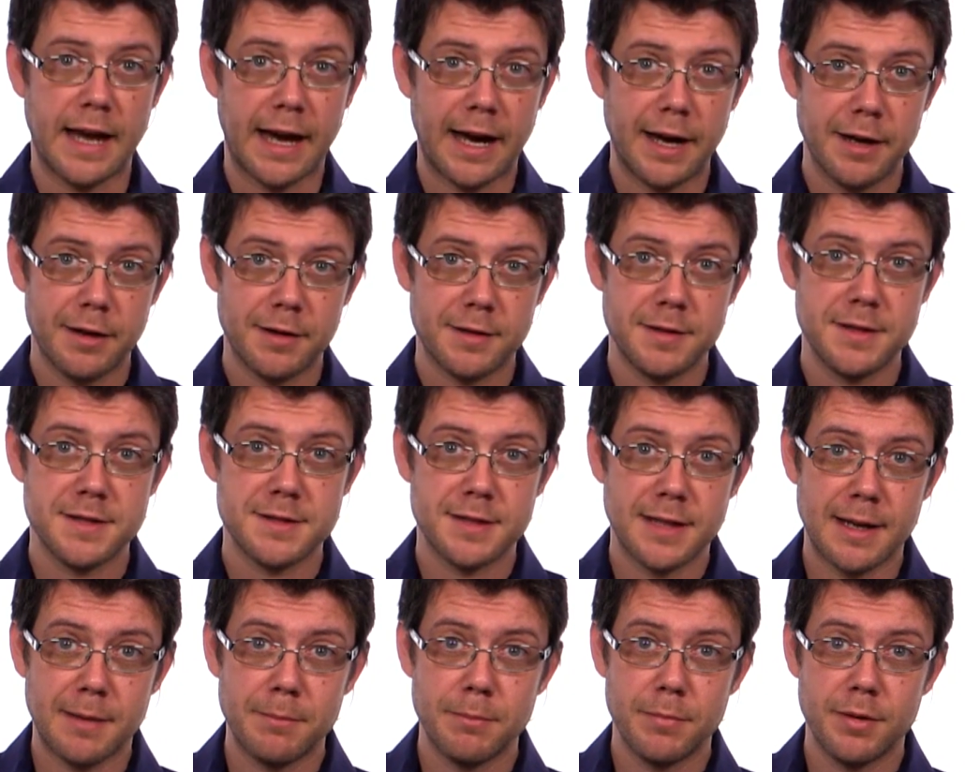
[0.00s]
higher this
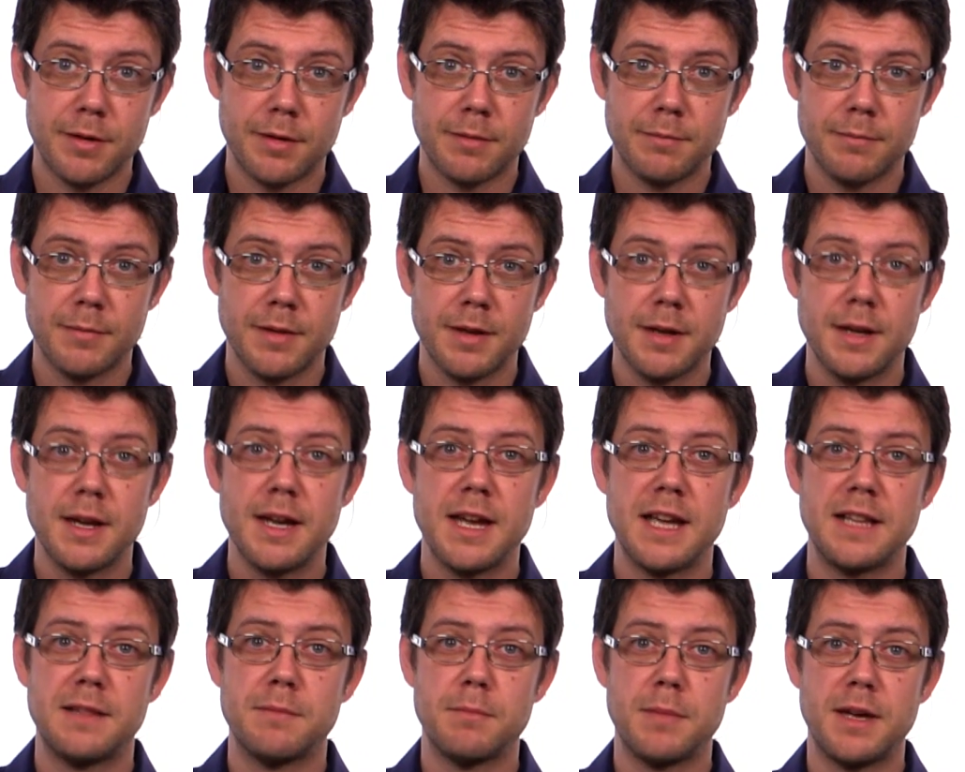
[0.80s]
number,
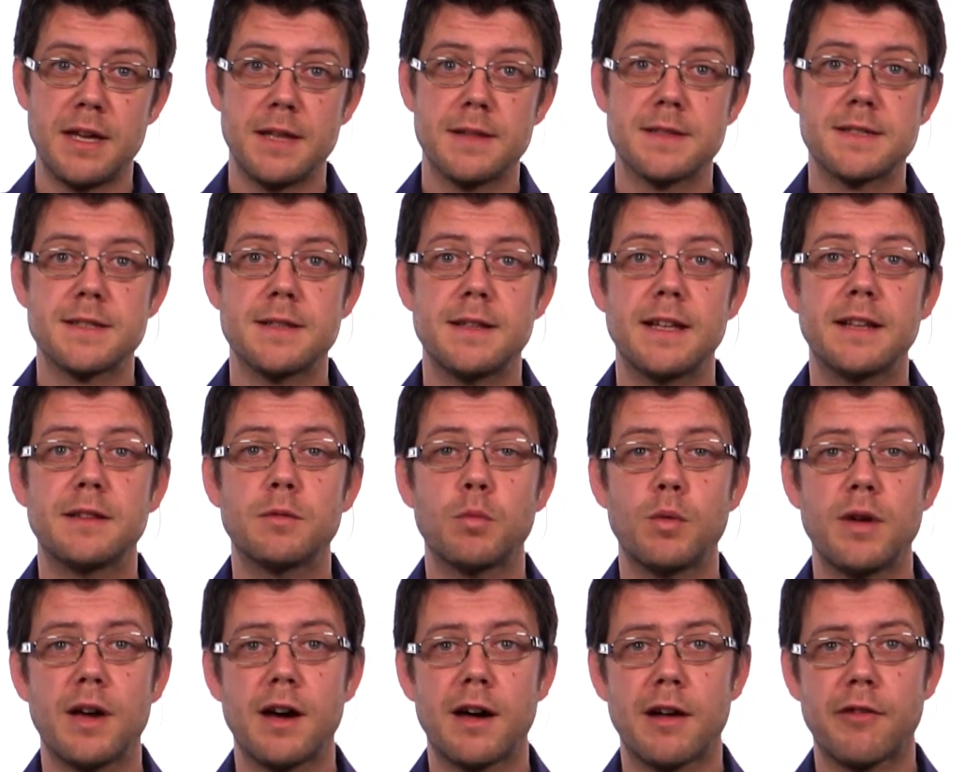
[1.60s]
it means that
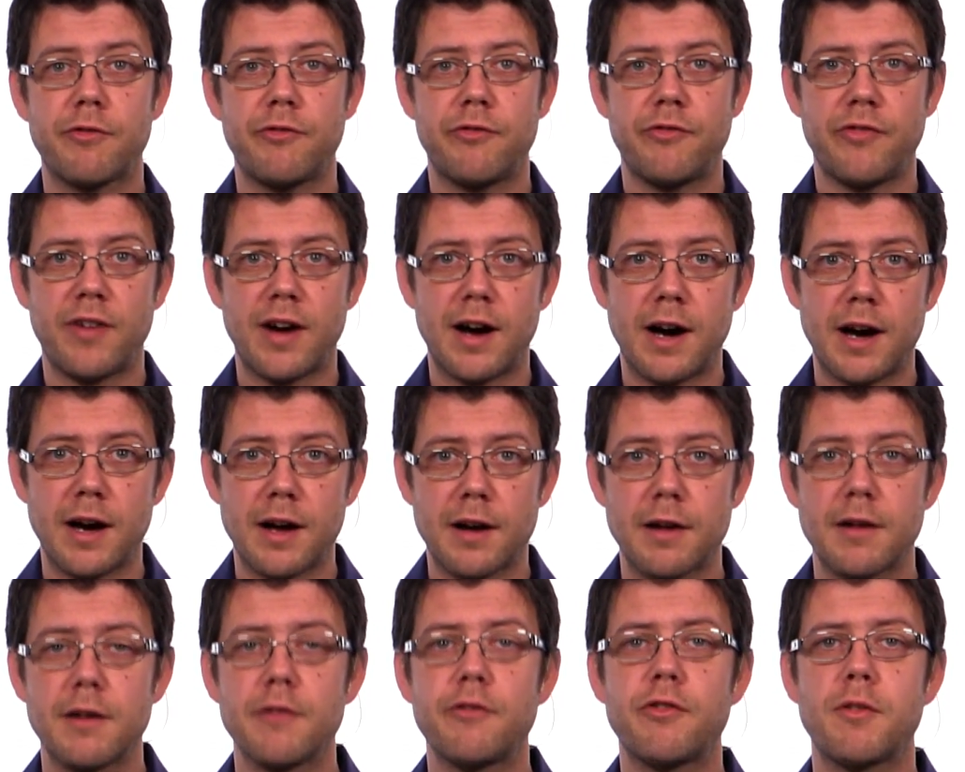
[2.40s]
we are
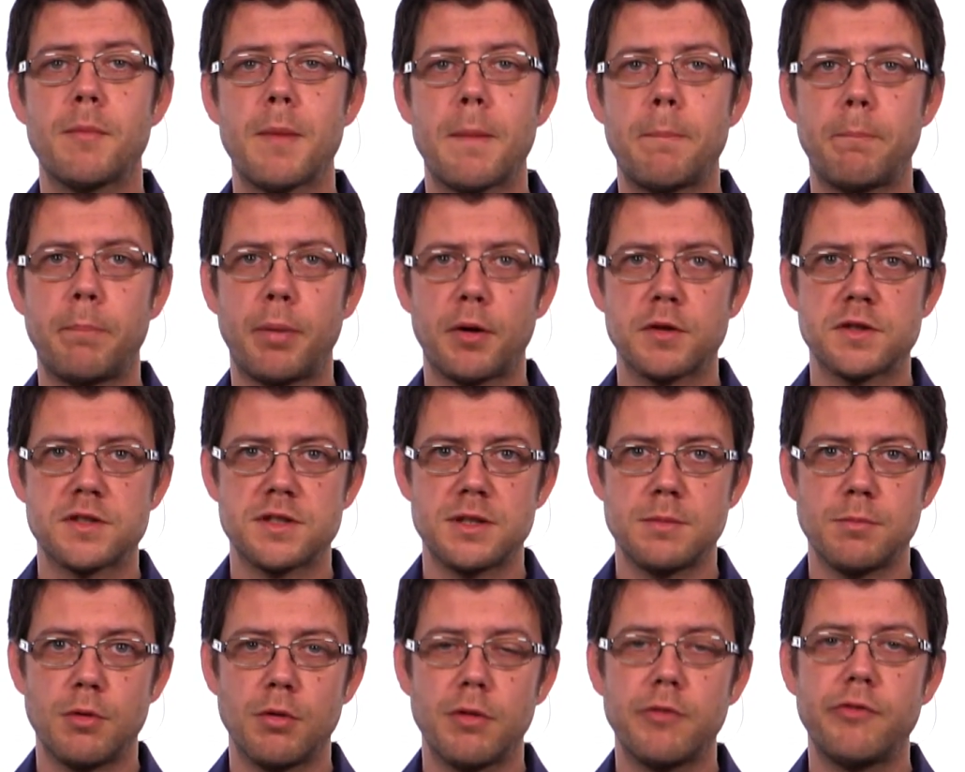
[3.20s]
far from a
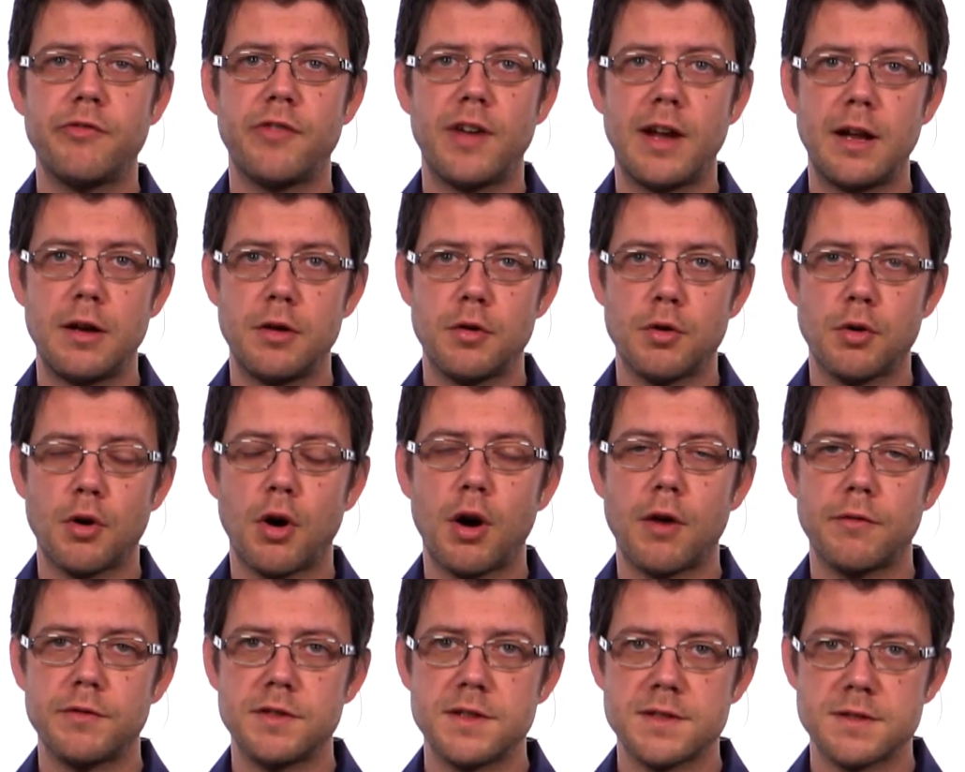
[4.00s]
possible failure
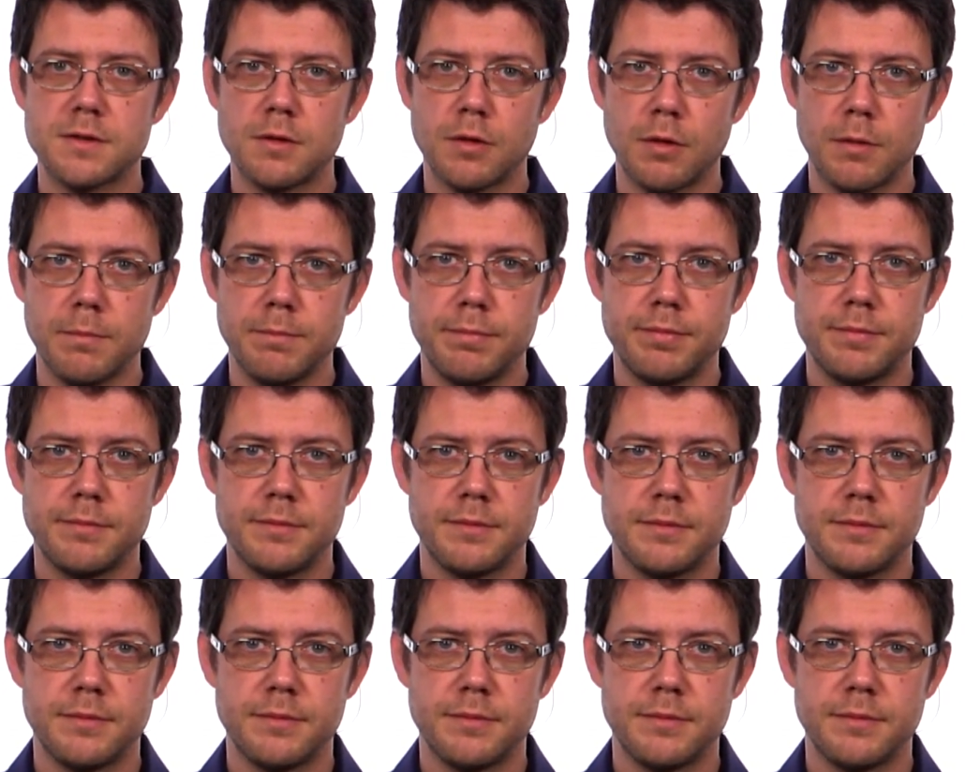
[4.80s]
of the slope.